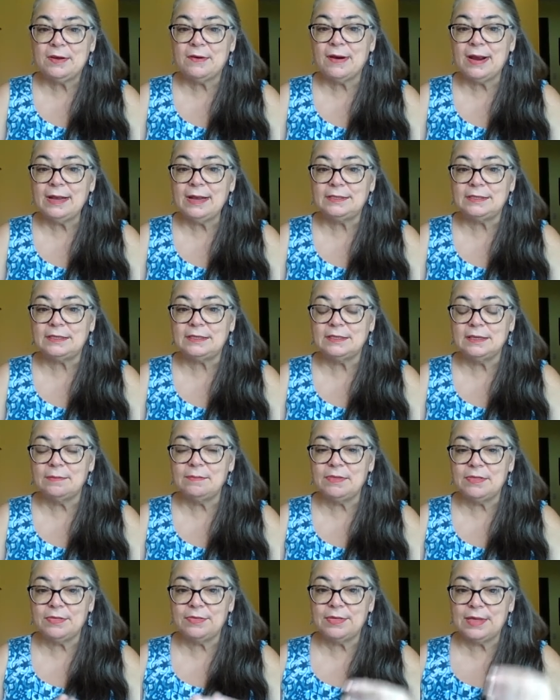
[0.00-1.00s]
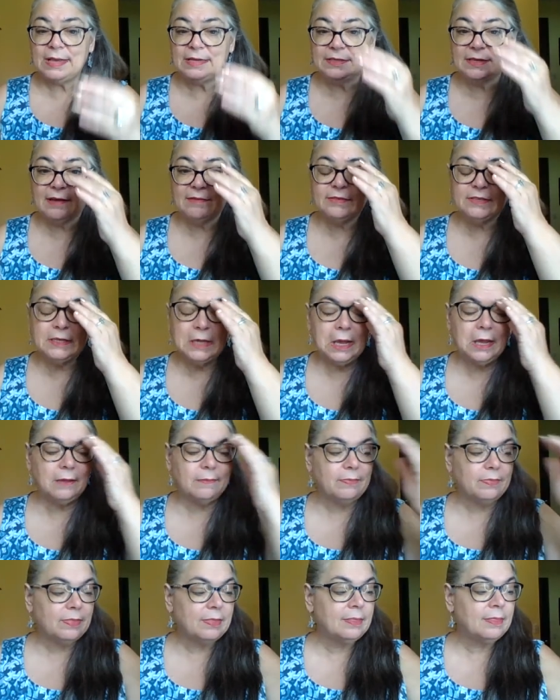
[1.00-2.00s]
pretty crazy some of the things I've
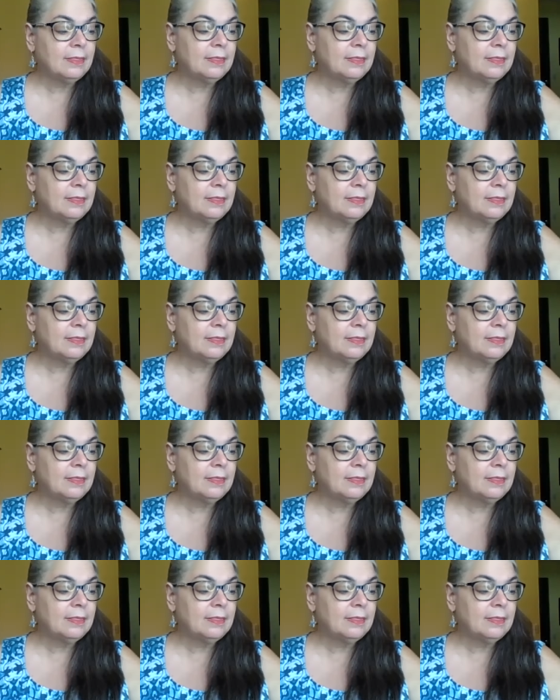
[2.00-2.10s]
seen.